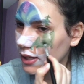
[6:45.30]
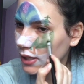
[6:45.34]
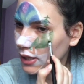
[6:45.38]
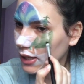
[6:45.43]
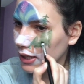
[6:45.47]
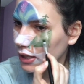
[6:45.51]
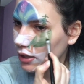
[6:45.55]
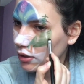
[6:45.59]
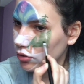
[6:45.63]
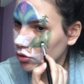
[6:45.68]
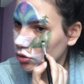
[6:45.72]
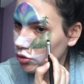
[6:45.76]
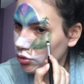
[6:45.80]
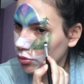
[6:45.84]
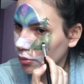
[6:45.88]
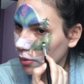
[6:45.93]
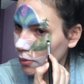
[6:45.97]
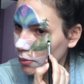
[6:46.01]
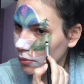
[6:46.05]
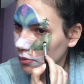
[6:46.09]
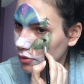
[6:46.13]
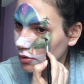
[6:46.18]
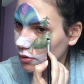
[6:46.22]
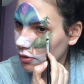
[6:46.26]
in like
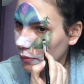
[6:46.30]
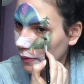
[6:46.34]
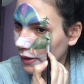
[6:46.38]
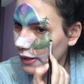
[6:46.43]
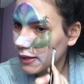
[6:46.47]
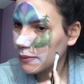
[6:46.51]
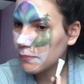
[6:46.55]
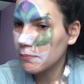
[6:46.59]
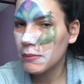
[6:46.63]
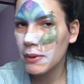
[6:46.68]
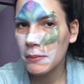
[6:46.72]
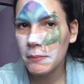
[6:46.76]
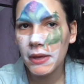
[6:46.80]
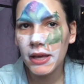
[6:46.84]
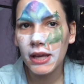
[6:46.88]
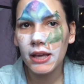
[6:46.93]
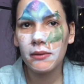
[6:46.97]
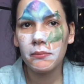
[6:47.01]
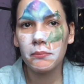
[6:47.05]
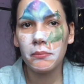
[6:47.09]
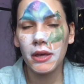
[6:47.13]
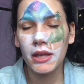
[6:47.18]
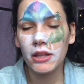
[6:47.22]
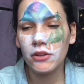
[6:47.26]
strokes so I can mimic
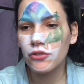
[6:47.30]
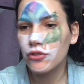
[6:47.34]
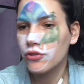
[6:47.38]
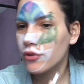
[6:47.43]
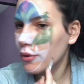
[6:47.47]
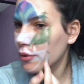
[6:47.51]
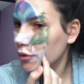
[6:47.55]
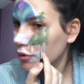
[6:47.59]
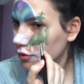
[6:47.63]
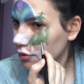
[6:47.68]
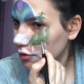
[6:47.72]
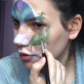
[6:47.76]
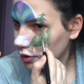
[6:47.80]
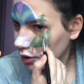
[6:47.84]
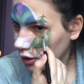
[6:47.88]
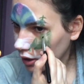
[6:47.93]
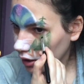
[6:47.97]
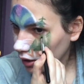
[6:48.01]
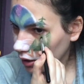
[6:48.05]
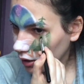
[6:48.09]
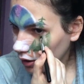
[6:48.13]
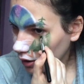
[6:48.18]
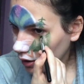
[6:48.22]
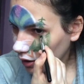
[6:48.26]
paint strokes.
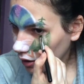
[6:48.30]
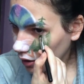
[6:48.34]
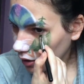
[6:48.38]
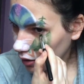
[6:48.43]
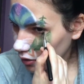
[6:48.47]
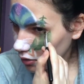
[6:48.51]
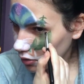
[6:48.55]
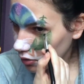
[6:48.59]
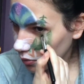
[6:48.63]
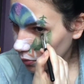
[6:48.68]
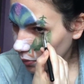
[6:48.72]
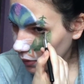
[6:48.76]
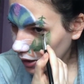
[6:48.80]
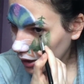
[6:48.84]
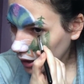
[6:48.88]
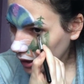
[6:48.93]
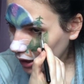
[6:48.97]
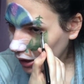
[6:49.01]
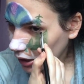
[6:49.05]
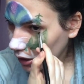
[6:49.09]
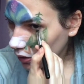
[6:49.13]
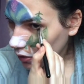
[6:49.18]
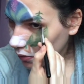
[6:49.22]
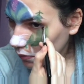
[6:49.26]
So when
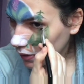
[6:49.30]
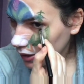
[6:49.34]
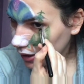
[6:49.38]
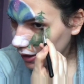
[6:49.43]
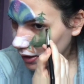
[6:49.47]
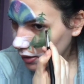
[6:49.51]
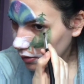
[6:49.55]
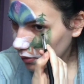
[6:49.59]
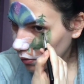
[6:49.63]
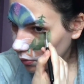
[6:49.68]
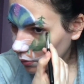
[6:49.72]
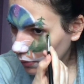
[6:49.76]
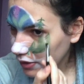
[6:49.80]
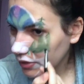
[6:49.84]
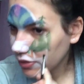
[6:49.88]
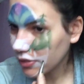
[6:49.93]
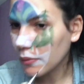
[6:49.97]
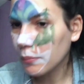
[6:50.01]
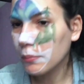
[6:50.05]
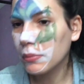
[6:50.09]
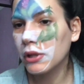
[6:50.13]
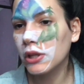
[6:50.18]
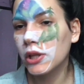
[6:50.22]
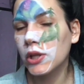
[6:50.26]
I go in with the
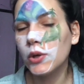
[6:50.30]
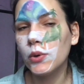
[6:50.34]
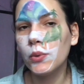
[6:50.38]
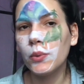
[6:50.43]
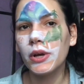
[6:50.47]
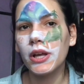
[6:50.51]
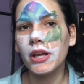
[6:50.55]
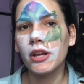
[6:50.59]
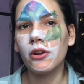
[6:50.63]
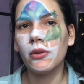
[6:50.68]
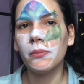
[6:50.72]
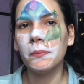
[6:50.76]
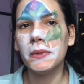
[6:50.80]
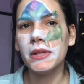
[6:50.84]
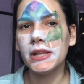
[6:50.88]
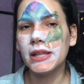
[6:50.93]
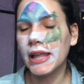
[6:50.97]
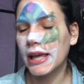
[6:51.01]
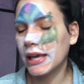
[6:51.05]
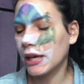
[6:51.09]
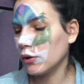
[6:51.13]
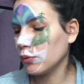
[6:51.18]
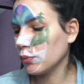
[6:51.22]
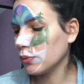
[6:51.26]
blue, it'll be
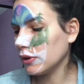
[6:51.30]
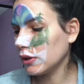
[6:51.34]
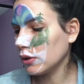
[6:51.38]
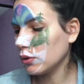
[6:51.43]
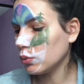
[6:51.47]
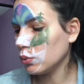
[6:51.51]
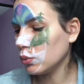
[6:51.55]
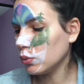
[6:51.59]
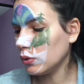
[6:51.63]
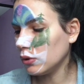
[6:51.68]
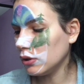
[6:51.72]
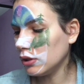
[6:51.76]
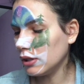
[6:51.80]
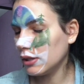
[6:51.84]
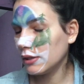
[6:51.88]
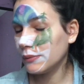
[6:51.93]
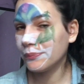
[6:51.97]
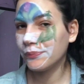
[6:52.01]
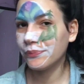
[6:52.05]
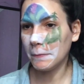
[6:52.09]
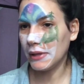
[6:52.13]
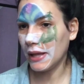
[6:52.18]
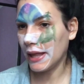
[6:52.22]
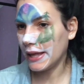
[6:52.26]
like a really cool
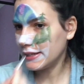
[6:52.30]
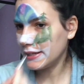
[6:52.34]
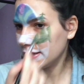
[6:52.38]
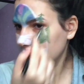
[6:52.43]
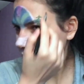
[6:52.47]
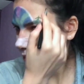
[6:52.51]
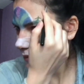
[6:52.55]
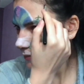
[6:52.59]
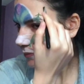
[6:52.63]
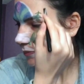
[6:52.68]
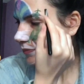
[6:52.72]
blend.